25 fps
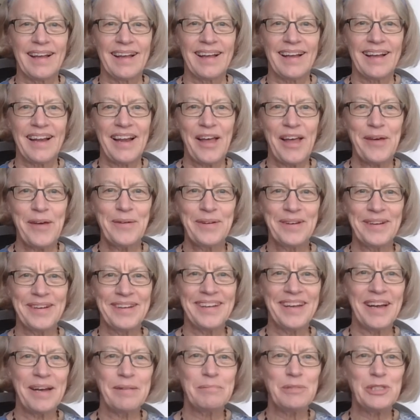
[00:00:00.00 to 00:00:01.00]
Hello,
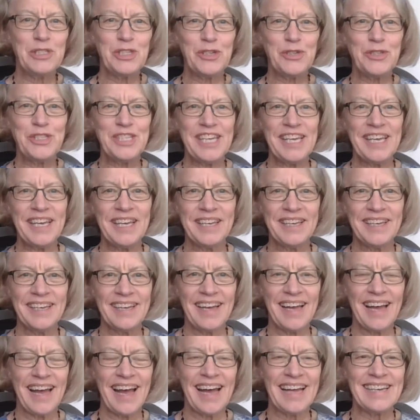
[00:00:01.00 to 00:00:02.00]
I'm Judy,
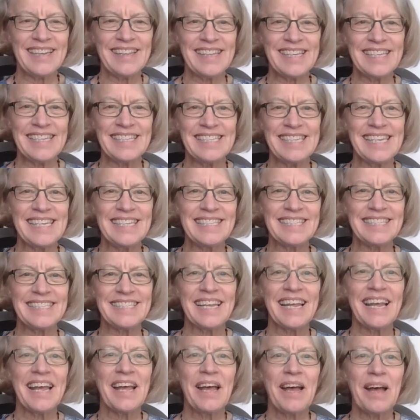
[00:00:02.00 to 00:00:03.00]
and this is
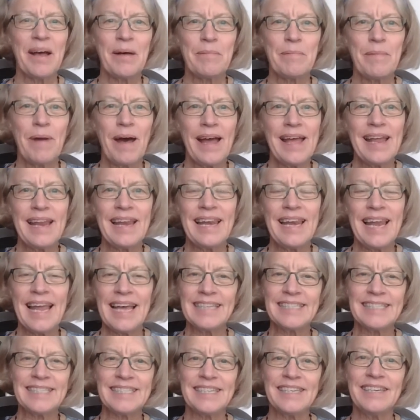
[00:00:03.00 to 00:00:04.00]
my
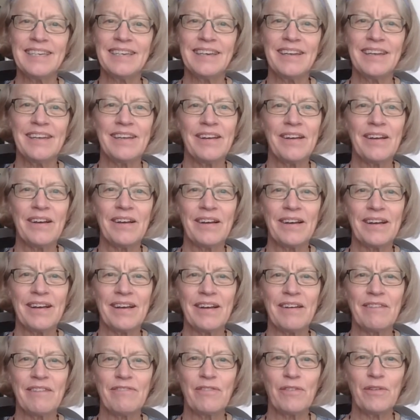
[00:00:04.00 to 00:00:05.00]
lesson
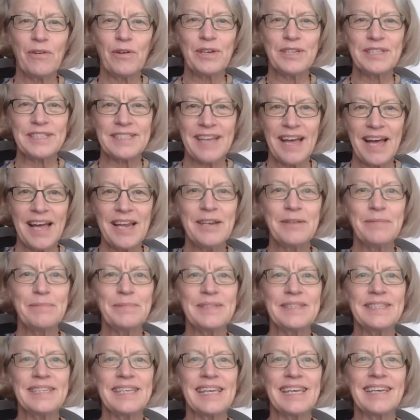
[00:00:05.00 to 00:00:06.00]
for asylum
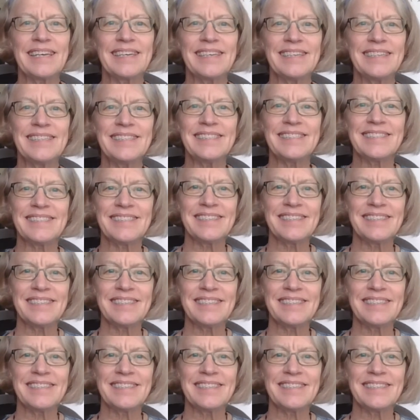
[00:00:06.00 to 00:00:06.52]
seekers.